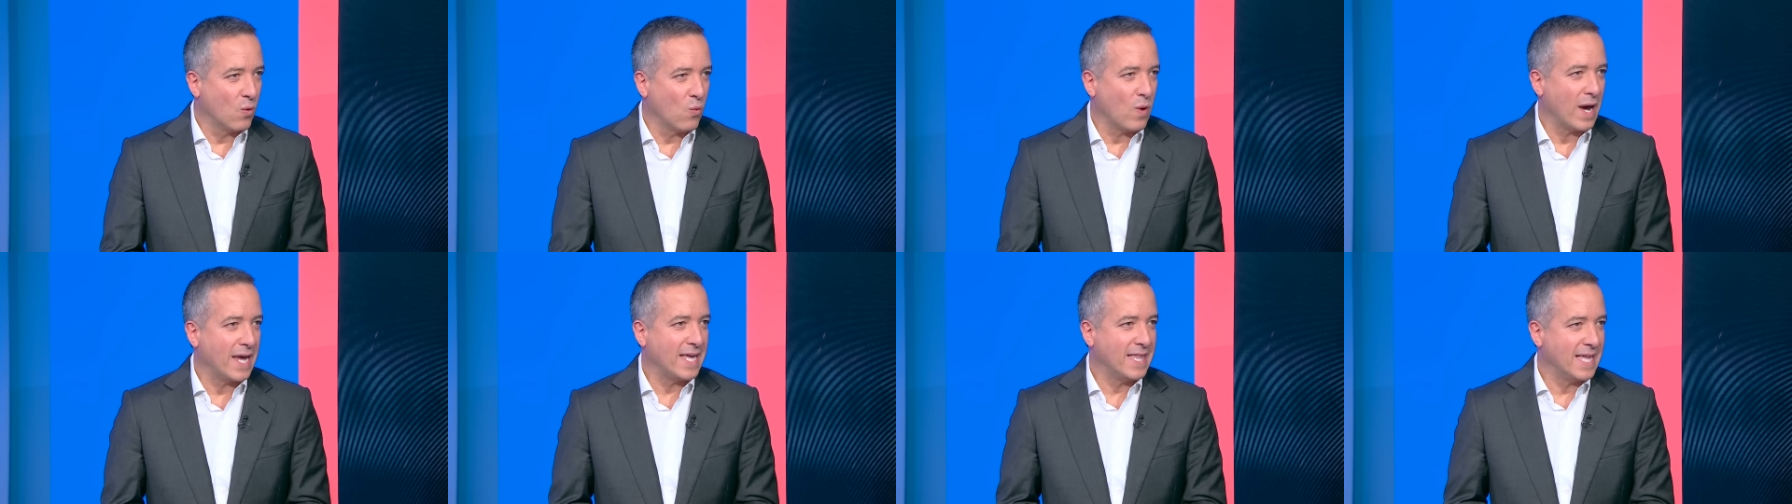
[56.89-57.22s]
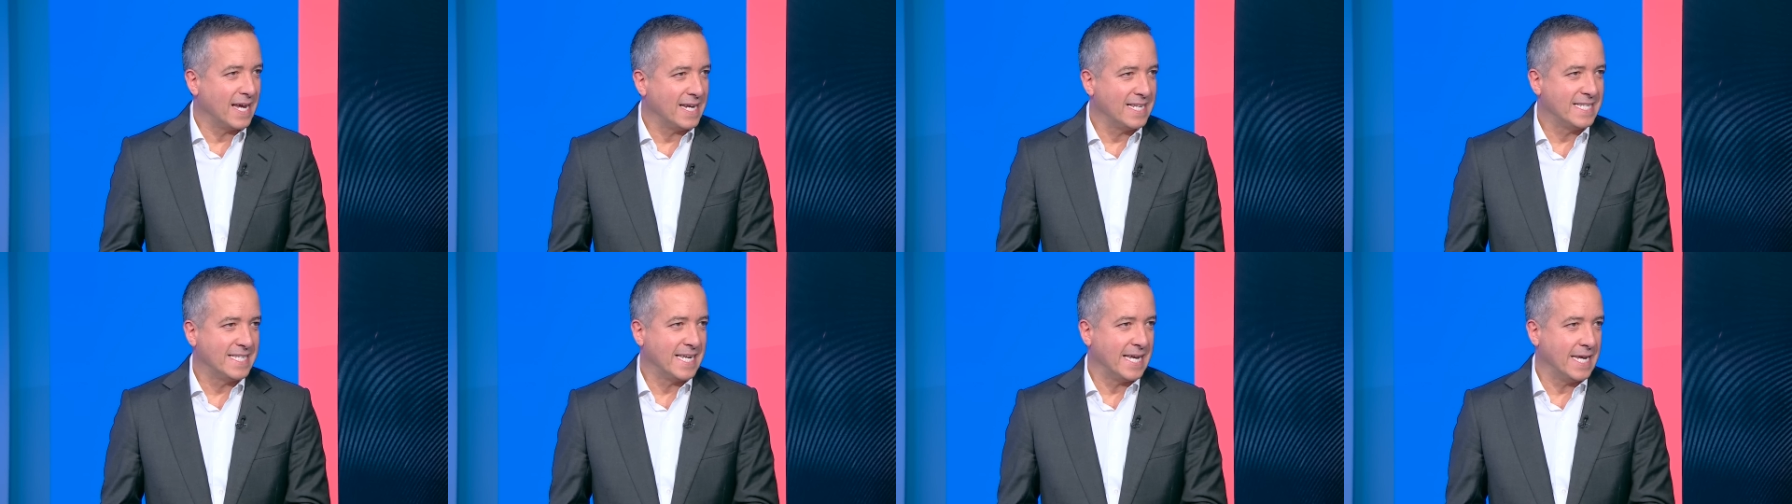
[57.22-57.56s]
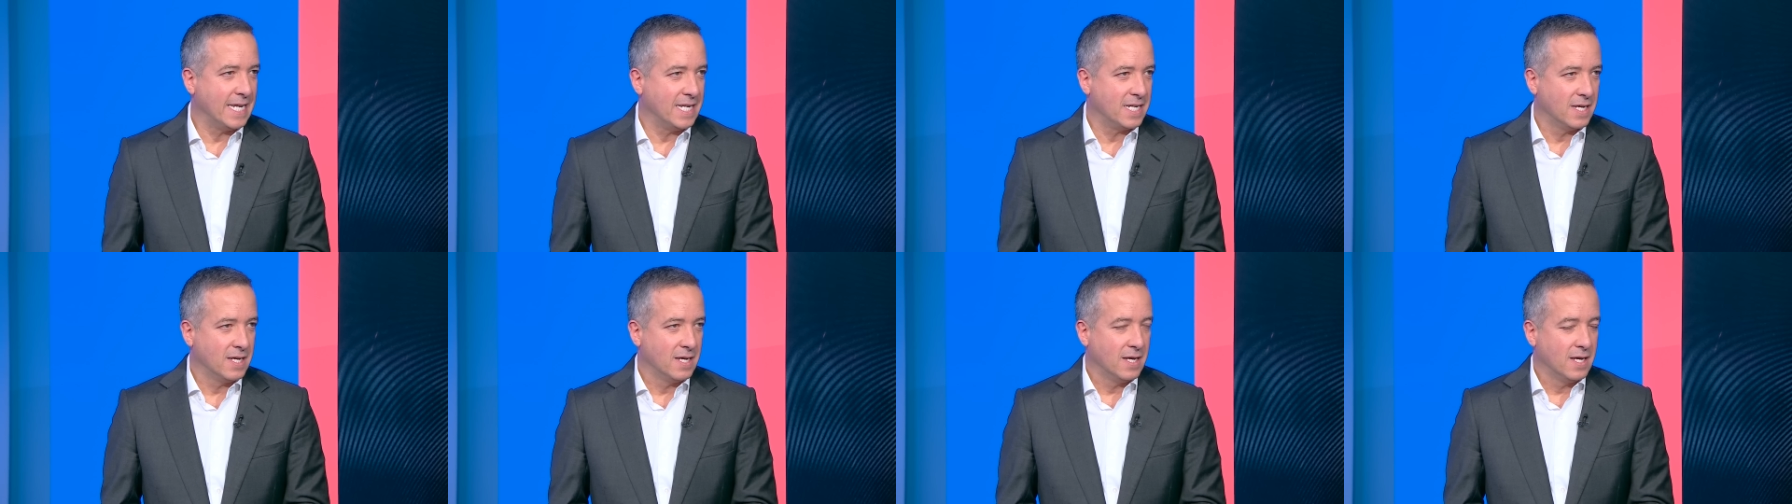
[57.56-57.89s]
way they
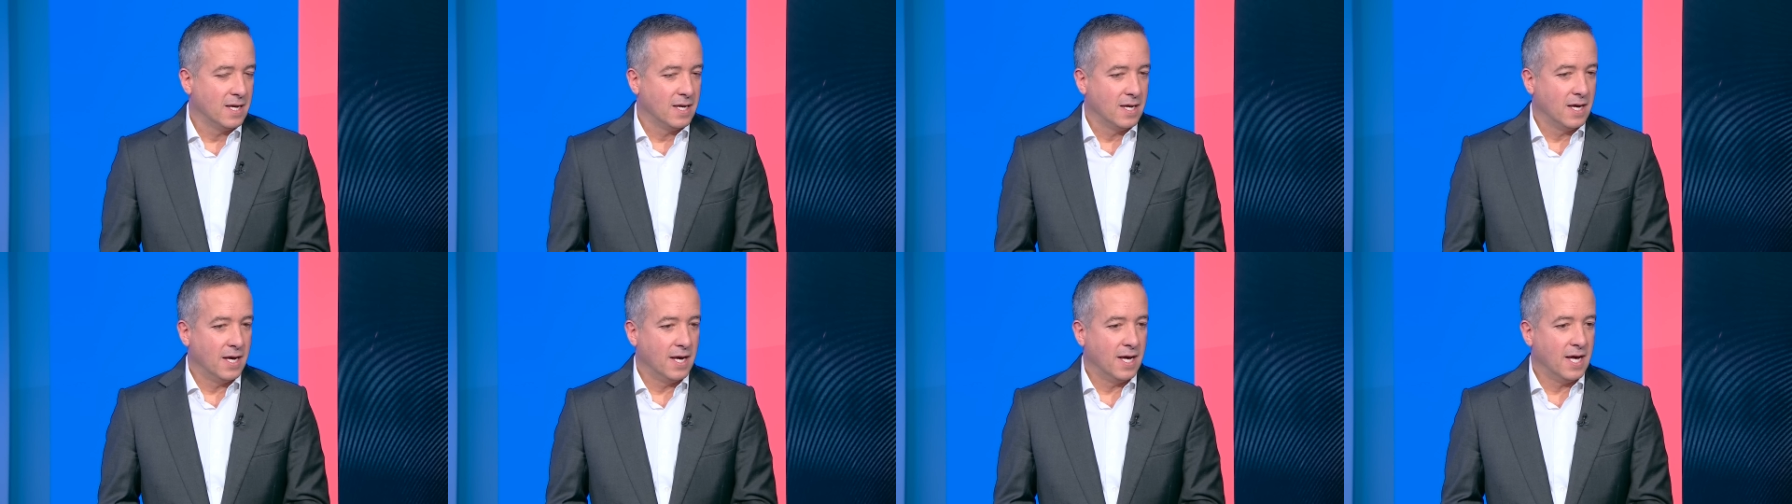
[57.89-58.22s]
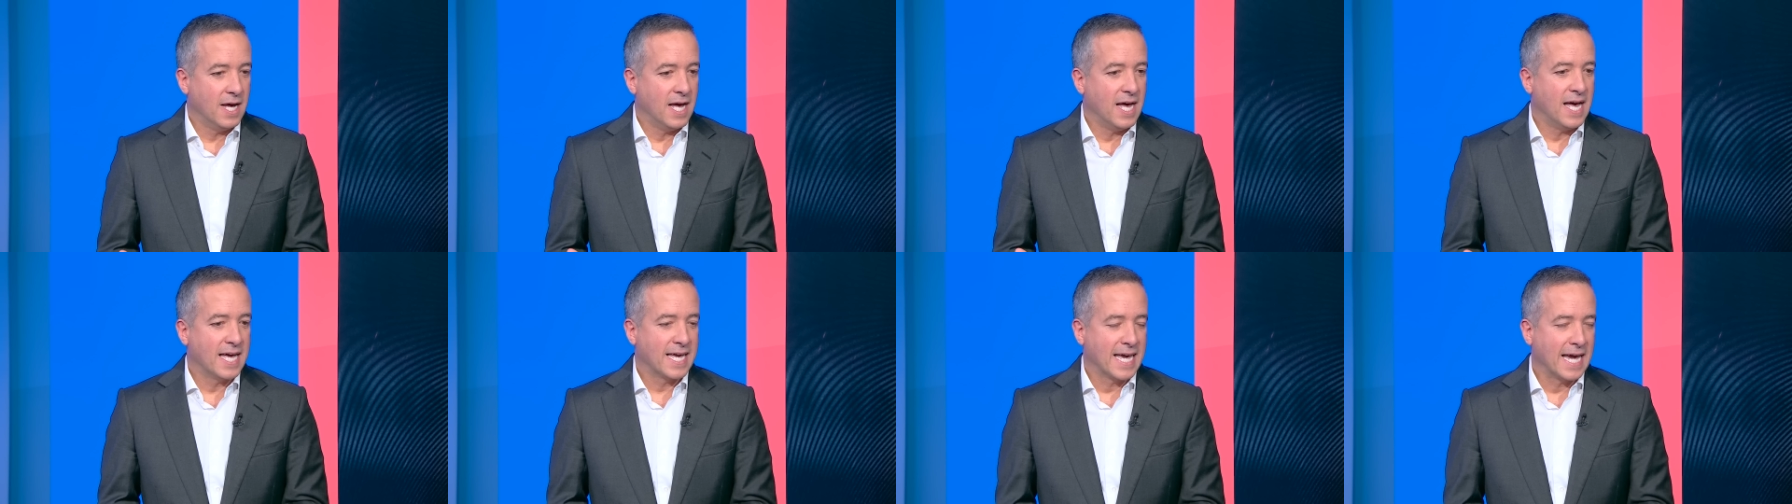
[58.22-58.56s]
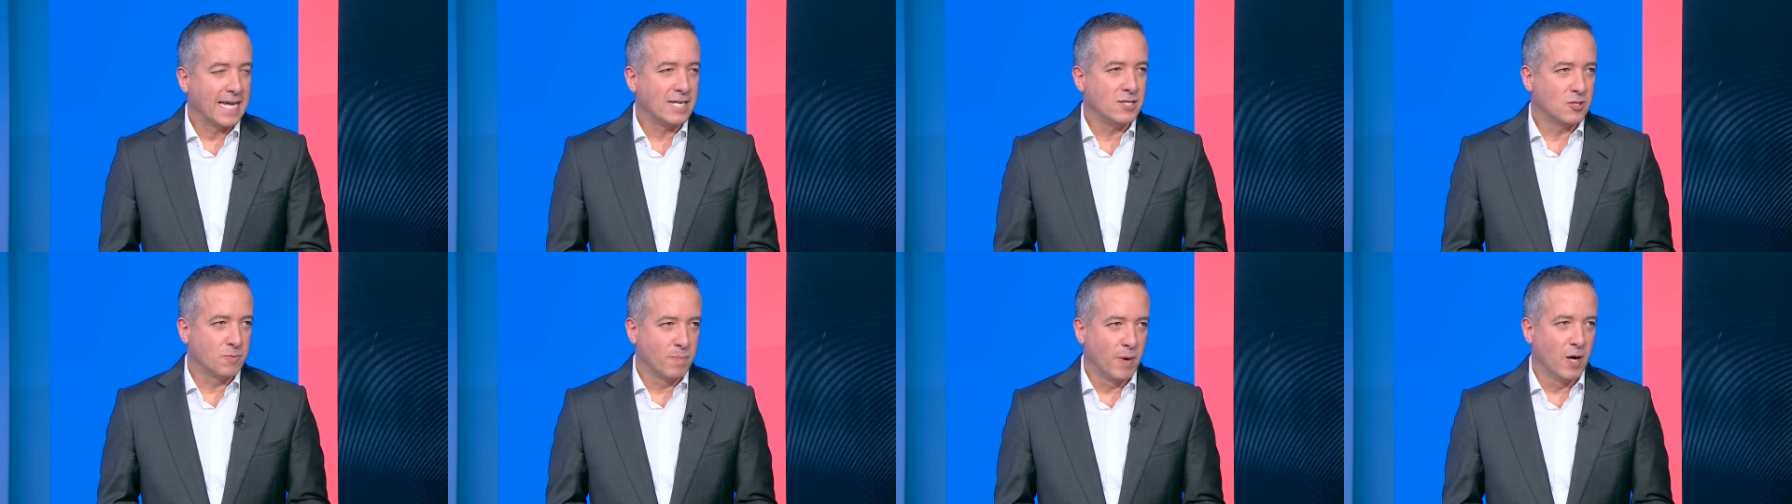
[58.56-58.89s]
did uh,
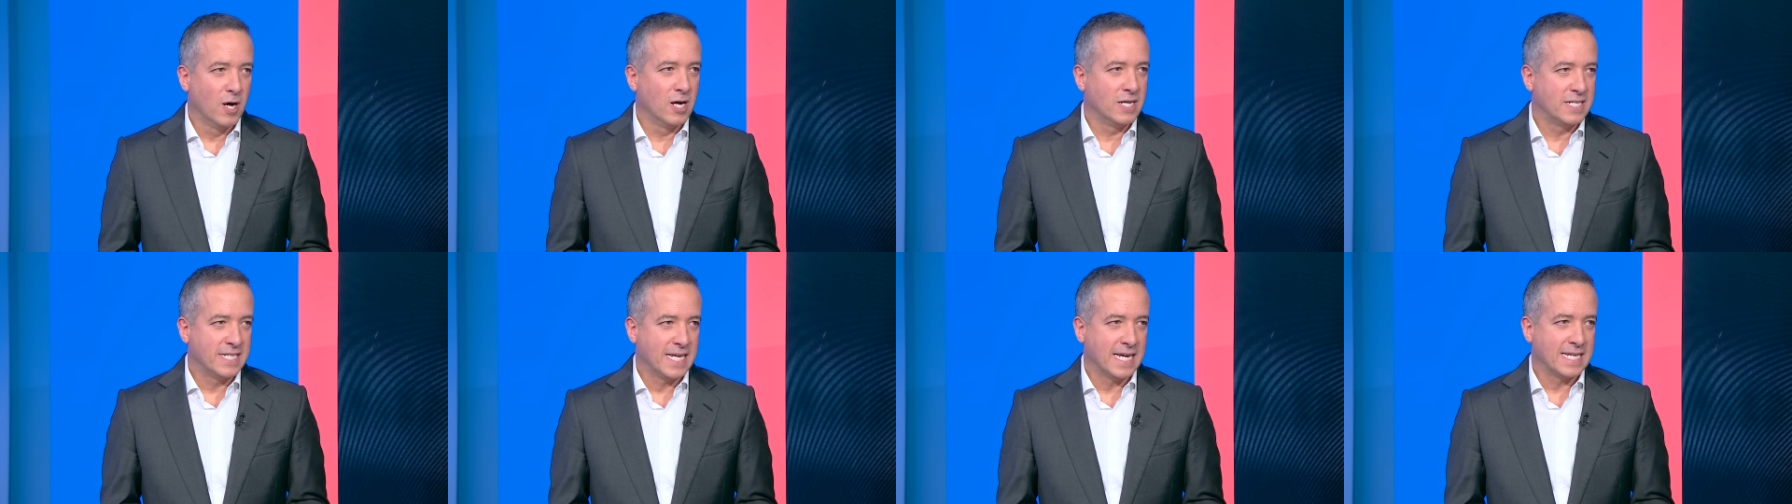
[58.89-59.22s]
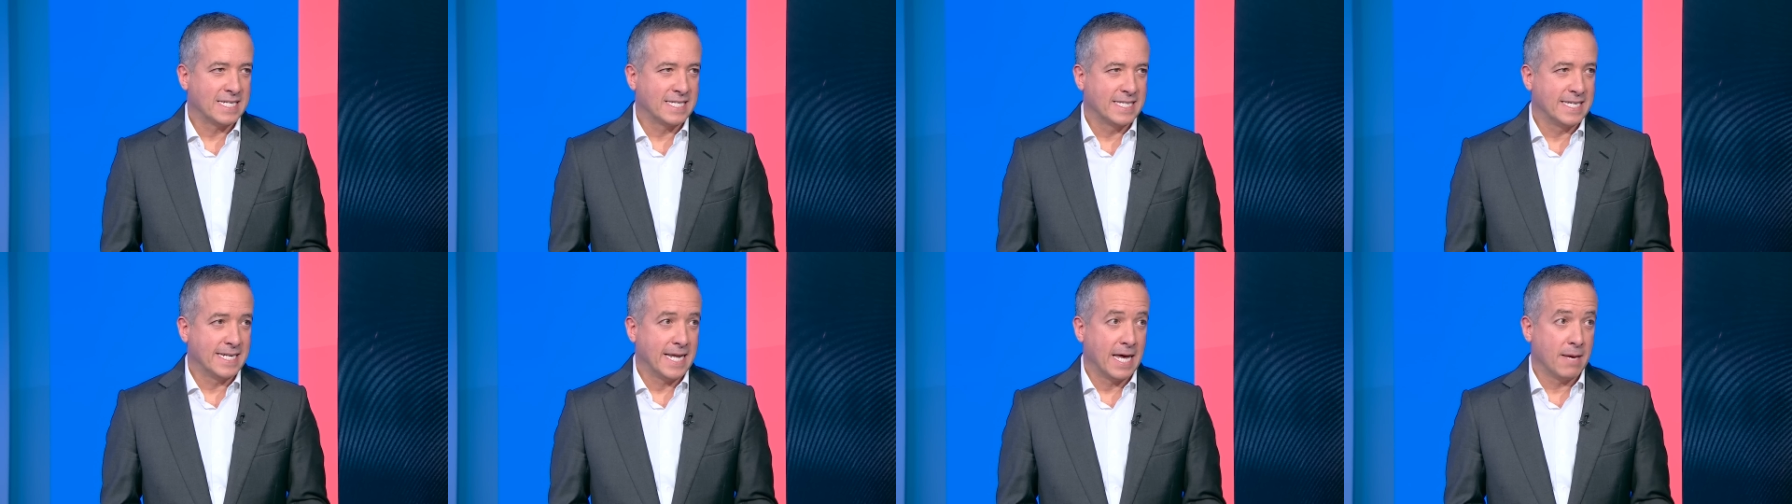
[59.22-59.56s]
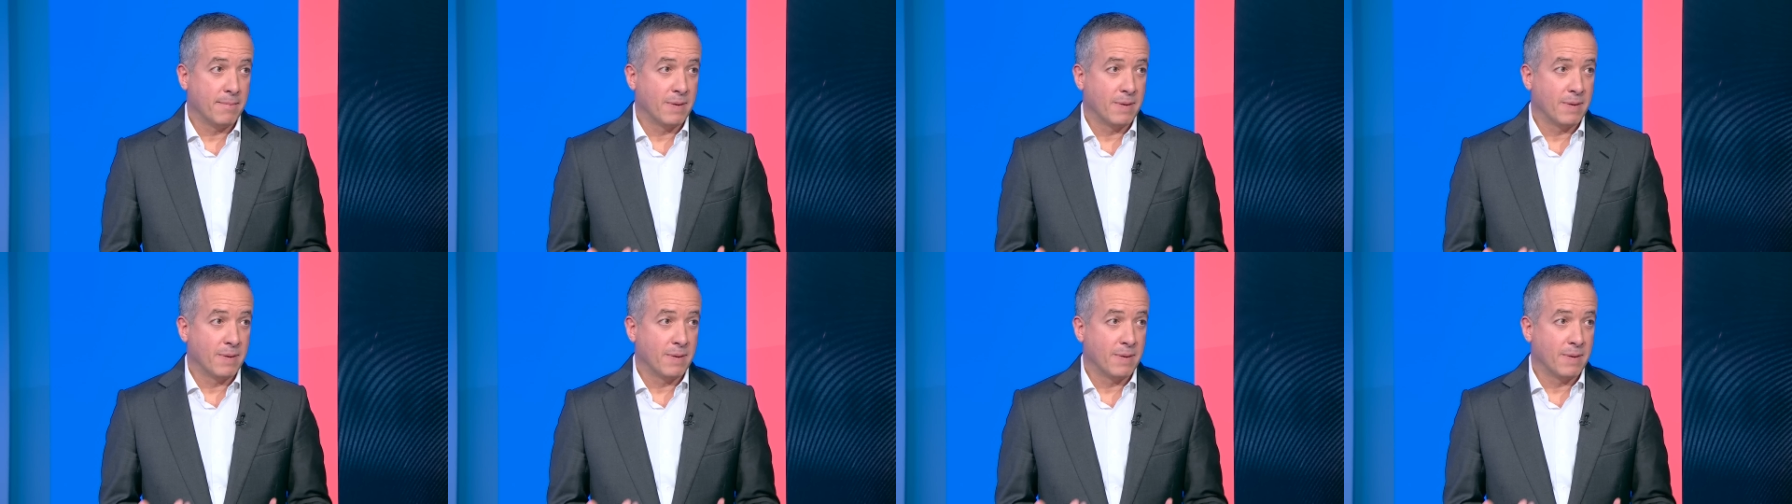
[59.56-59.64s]
against Spurs yesterday,